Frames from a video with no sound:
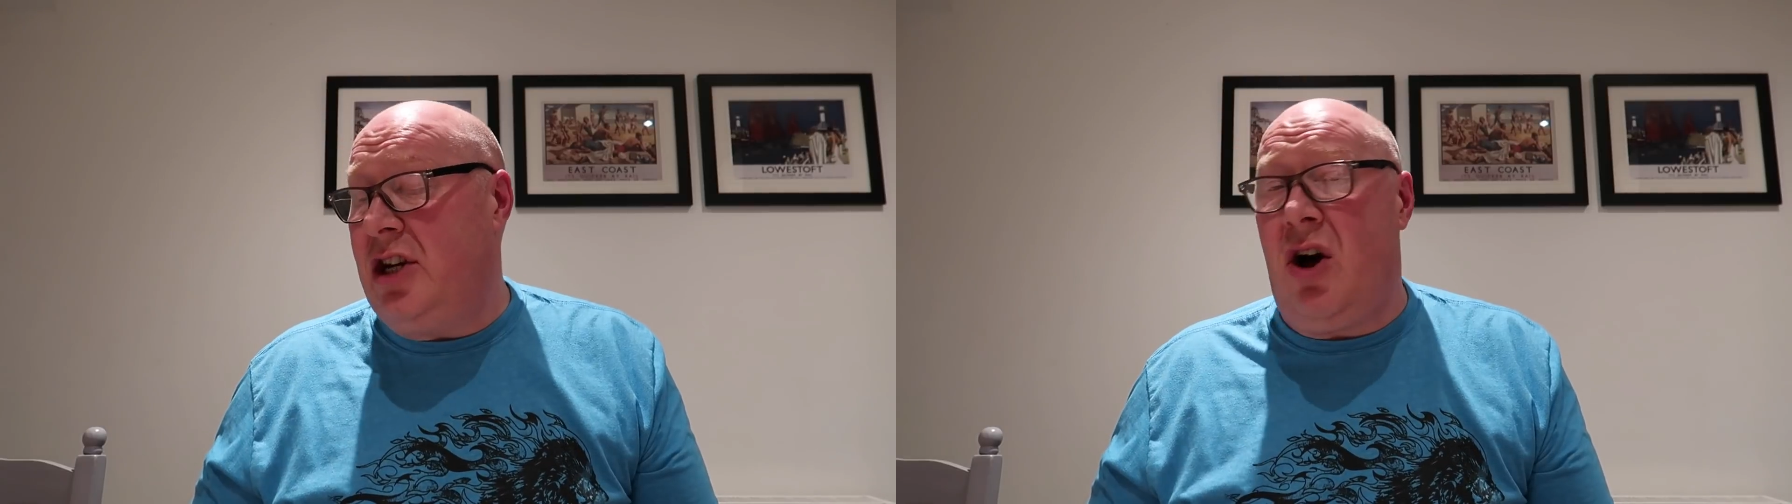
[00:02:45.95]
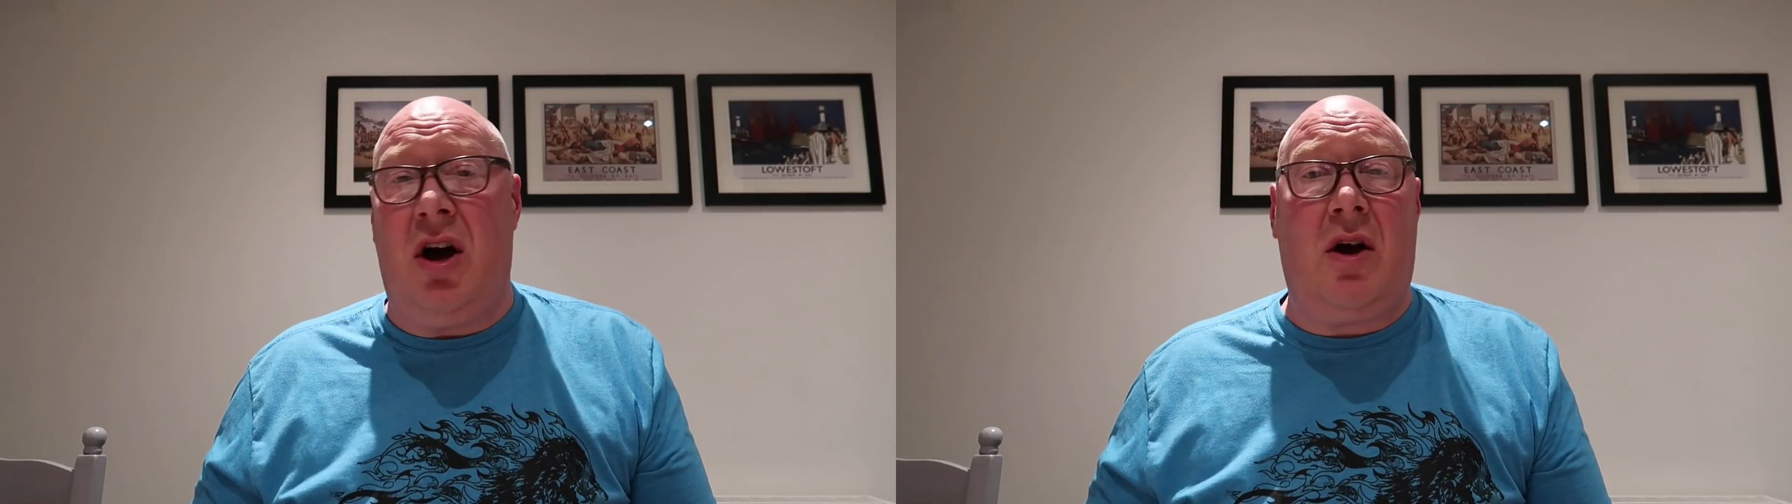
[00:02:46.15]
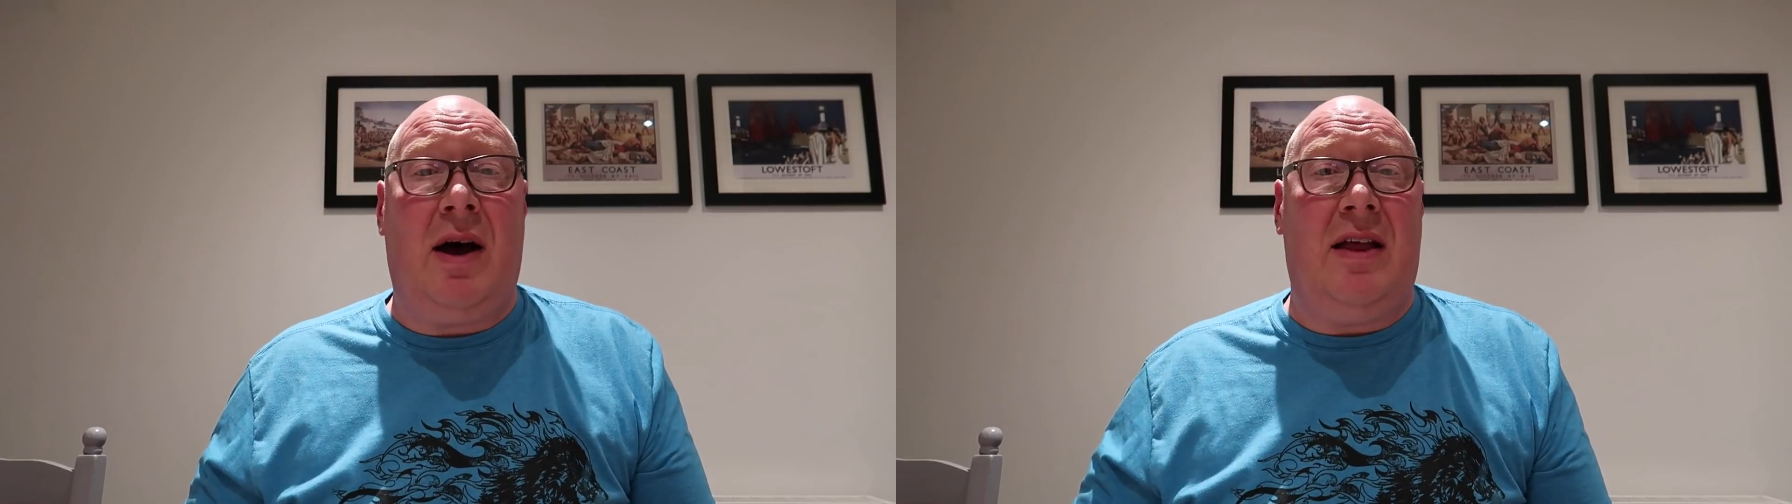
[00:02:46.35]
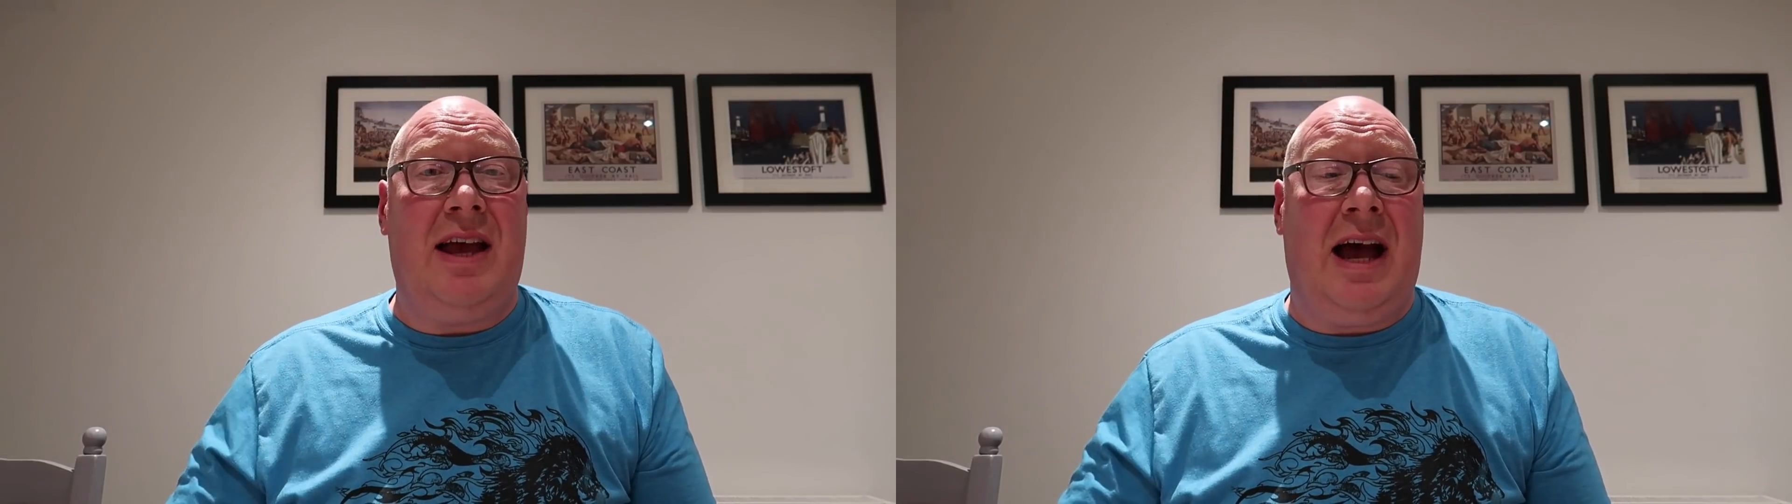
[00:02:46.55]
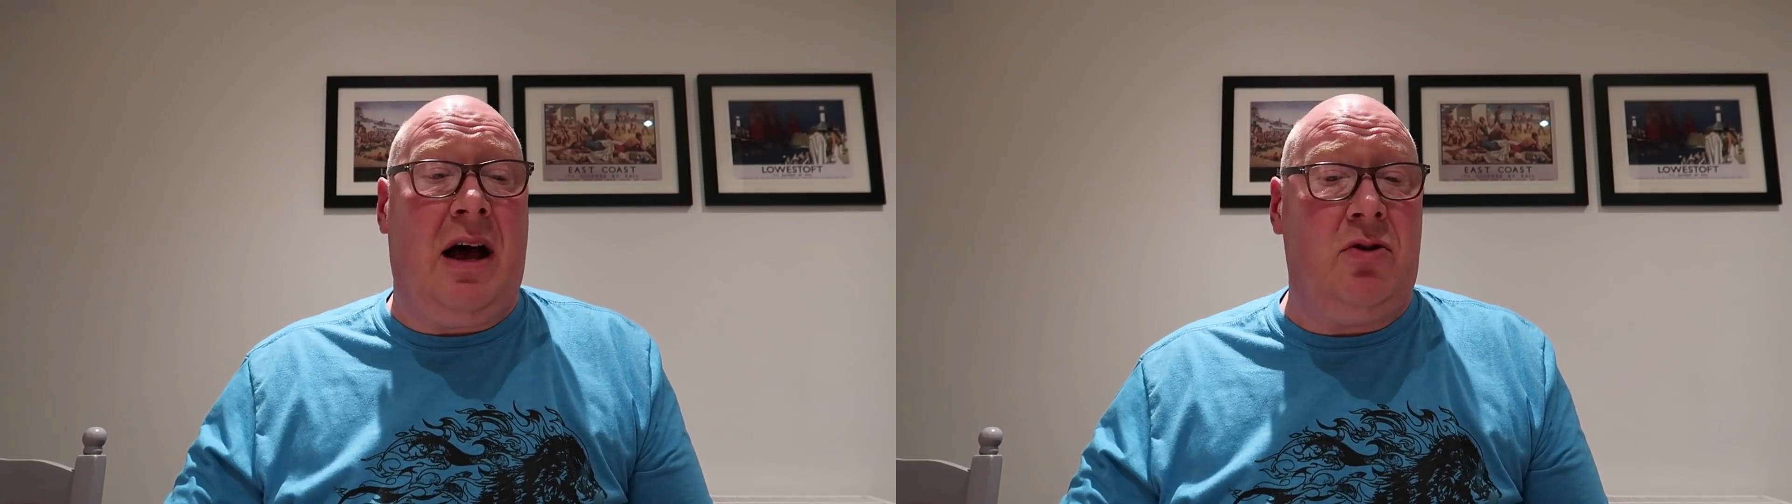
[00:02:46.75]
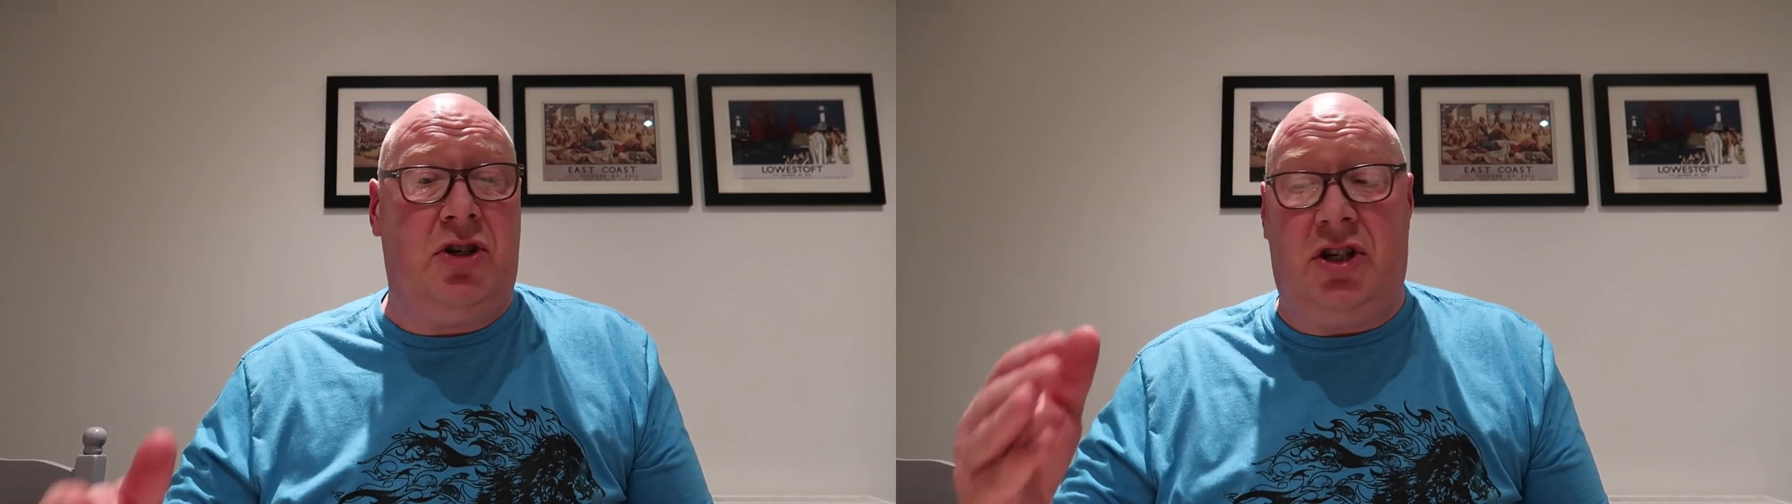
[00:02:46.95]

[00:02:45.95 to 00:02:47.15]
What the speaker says: you can't go out of the house,